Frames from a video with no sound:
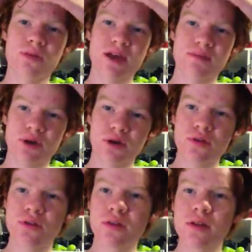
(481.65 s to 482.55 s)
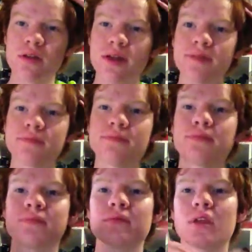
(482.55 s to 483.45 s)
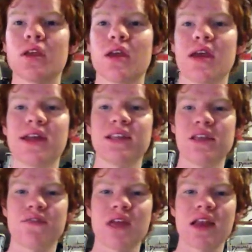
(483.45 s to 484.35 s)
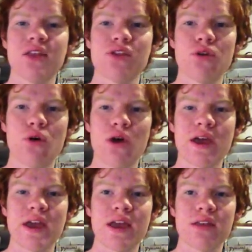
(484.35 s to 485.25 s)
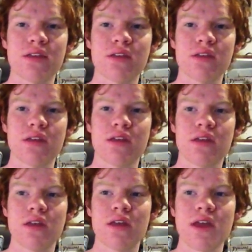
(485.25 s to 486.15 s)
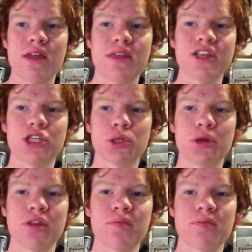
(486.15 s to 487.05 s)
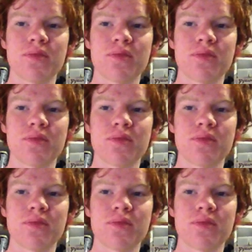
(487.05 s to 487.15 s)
that post and leave that in your hands, and then join the.